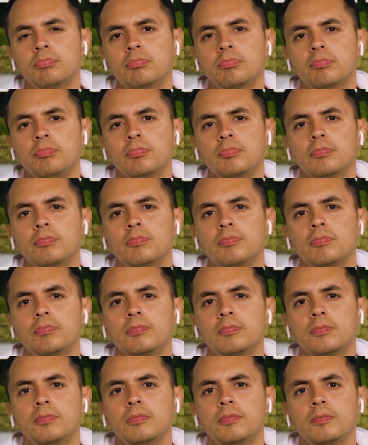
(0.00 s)

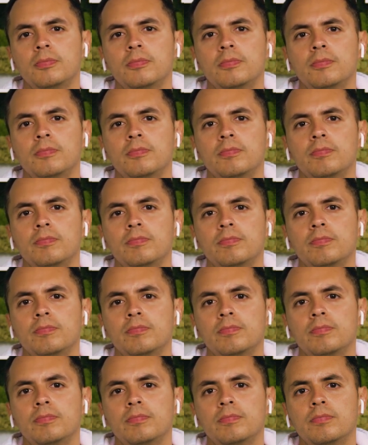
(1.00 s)

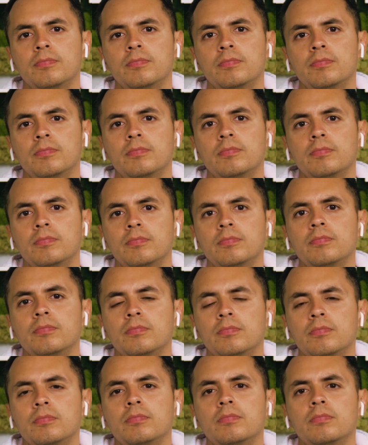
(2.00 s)

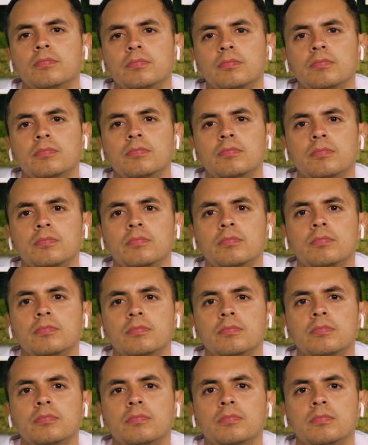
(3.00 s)

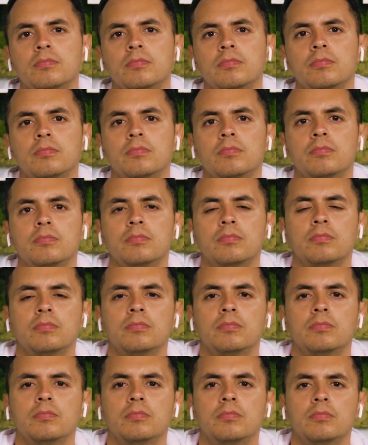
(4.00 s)

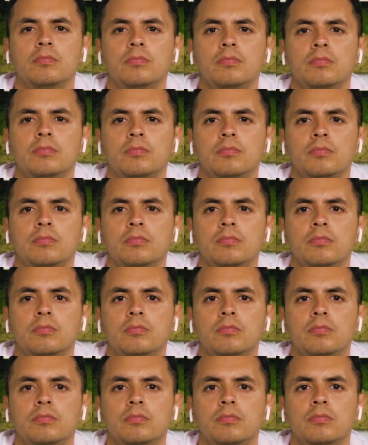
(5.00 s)

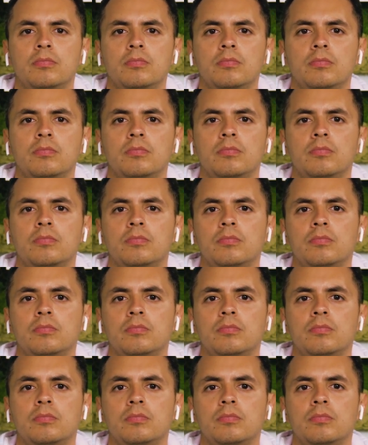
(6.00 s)
(not speaking)